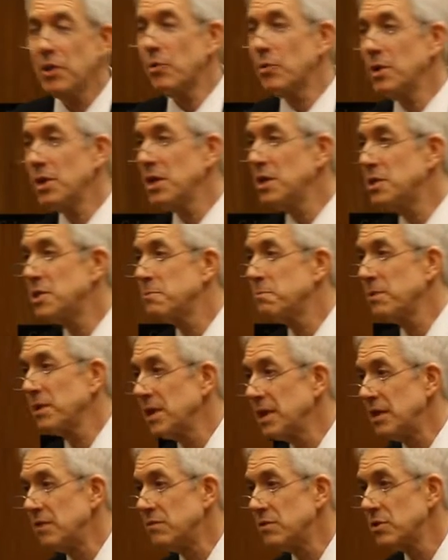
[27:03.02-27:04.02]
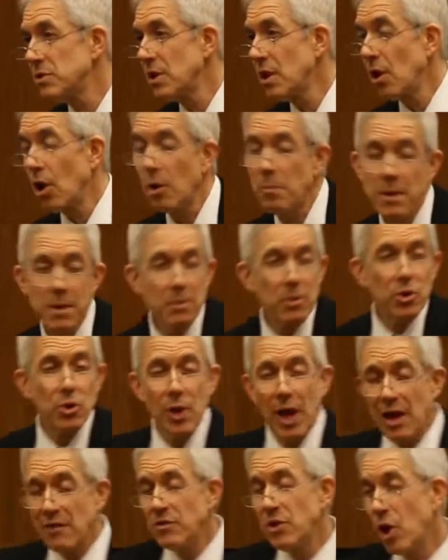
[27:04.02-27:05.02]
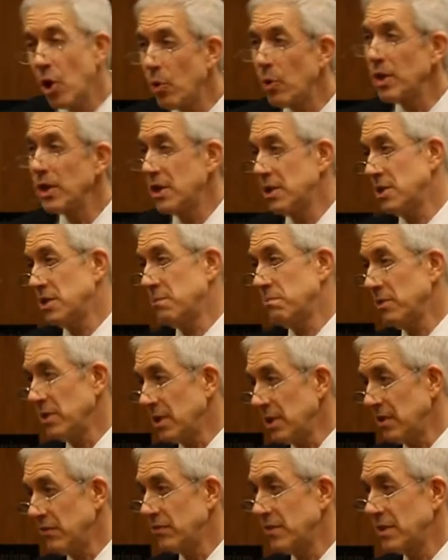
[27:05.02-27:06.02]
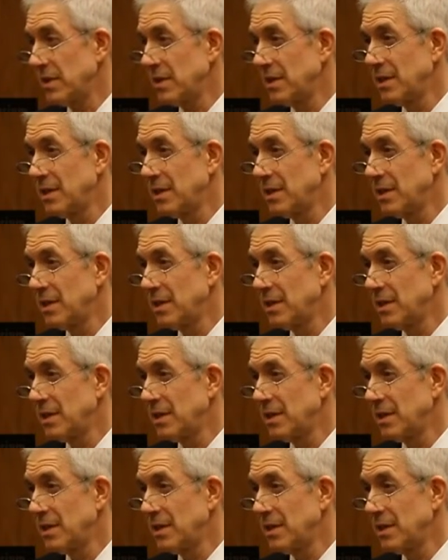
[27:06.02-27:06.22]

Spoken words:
other religious beliefs, or people who have no religious belief.